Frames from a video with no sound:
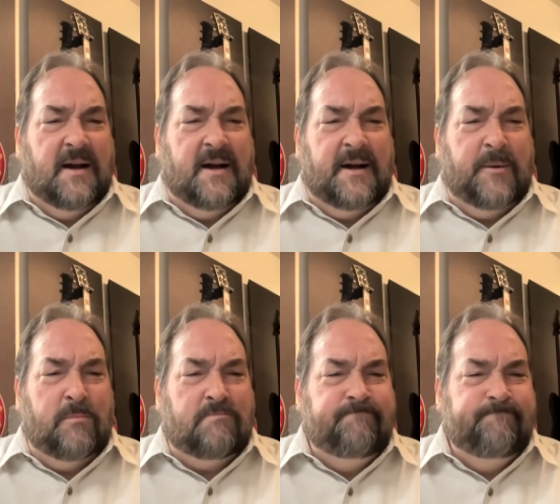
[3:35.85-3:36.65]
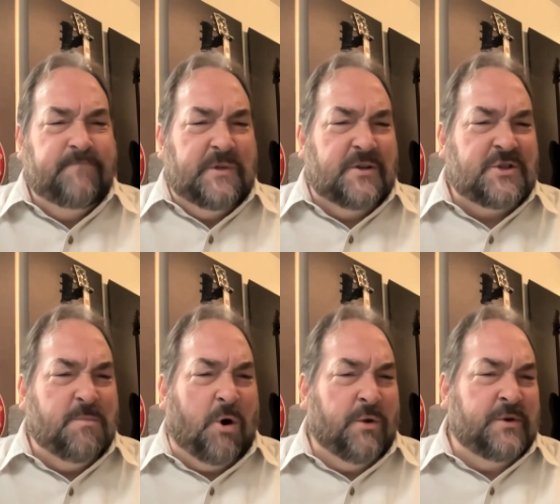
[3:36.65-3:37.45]
Um,
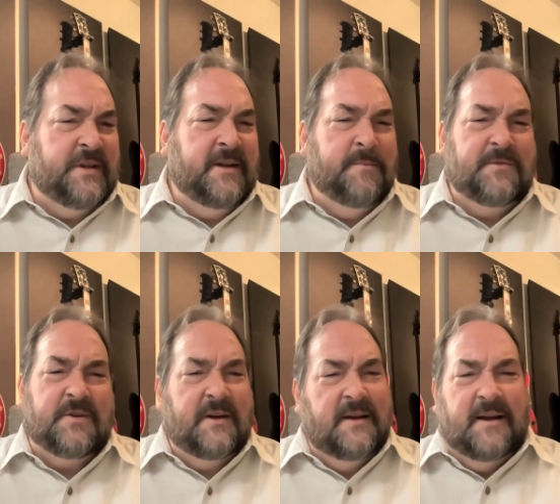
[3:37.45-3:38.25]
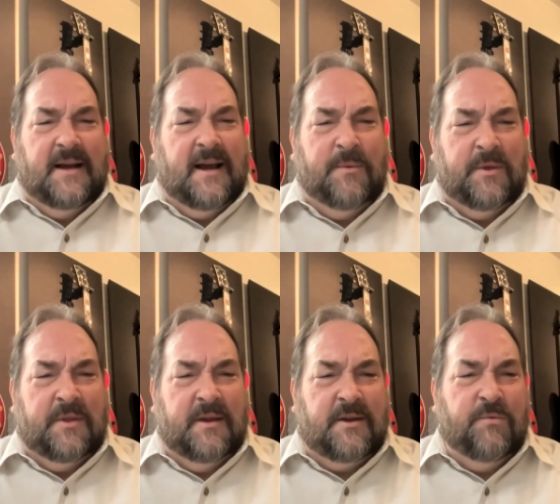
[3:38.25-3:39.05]
smaller teams, I would
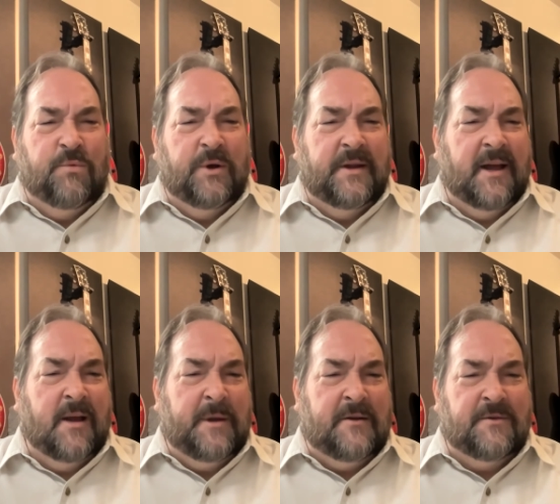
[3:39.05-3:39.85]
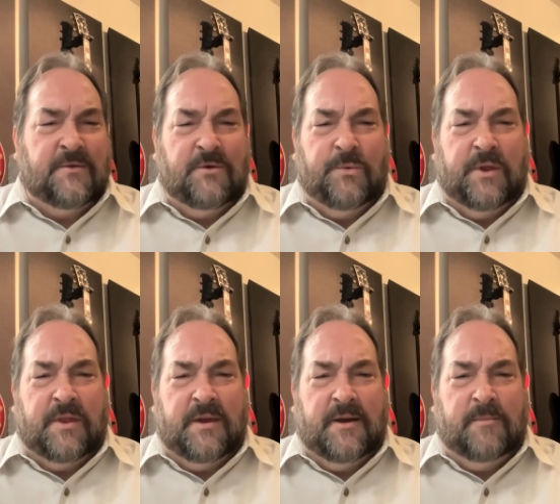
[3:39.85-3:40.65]
think you've really got to be concerned
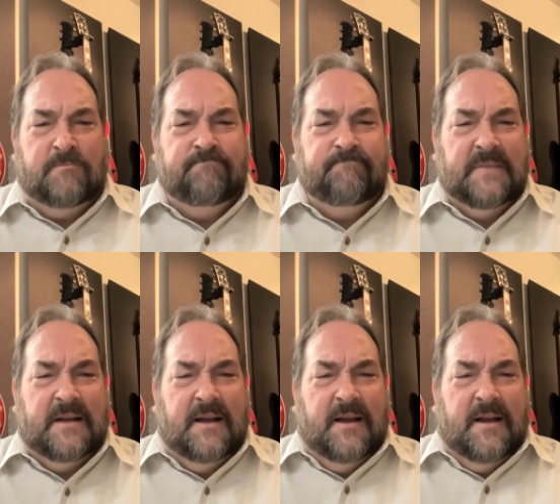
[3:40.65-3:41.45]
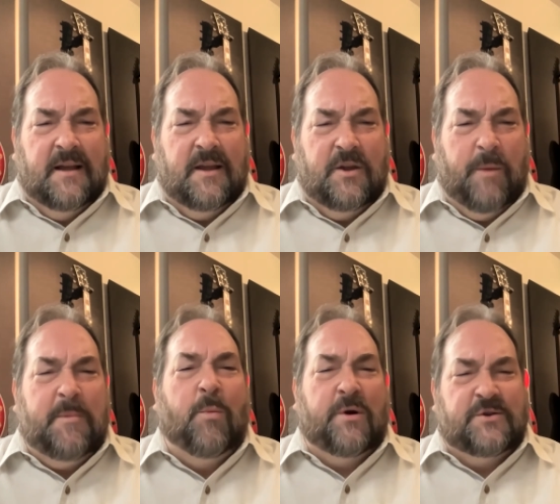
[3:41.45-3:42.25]
with. Um, you might
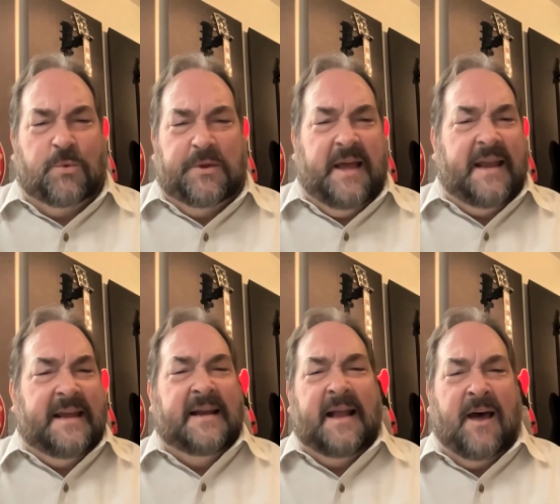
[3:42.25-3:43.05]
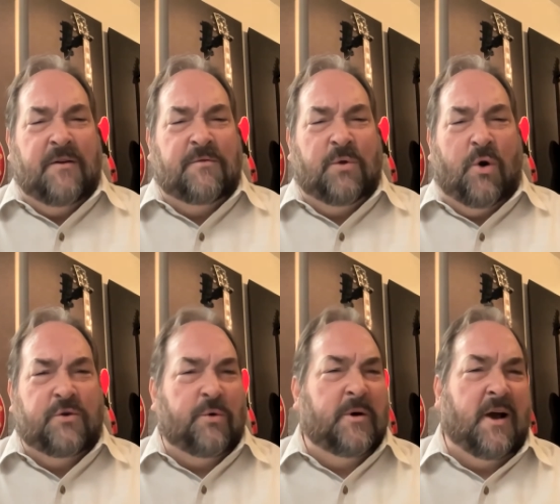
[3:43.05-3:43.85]
be more concerned with getting in and out of
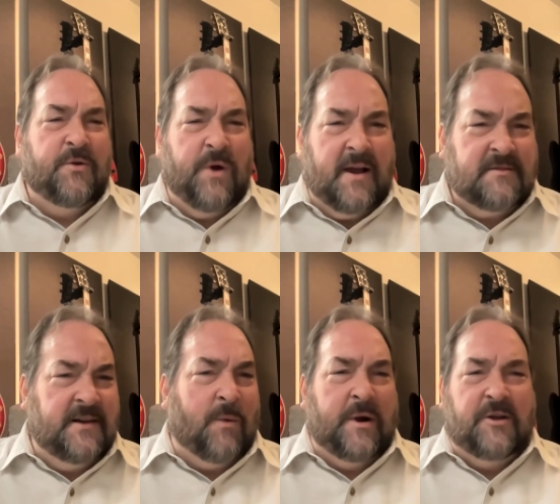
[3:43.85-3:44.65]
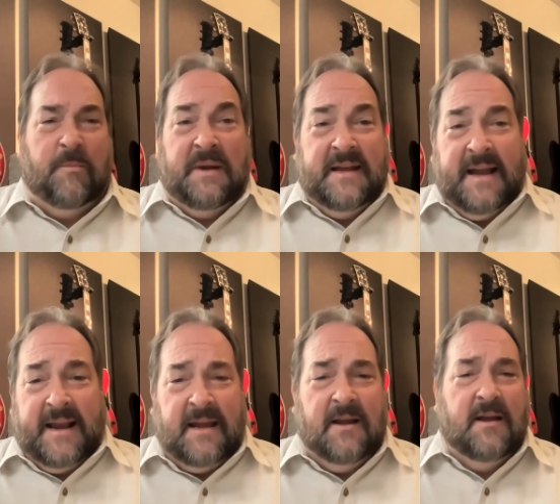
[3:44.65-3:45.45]
long-term contracts, not wanting to be in
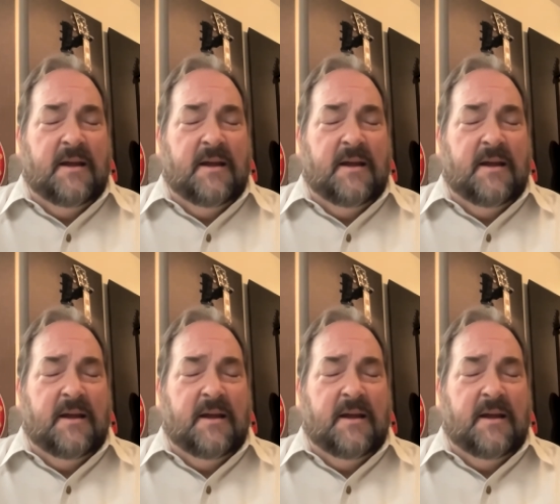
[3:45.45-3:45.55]
any.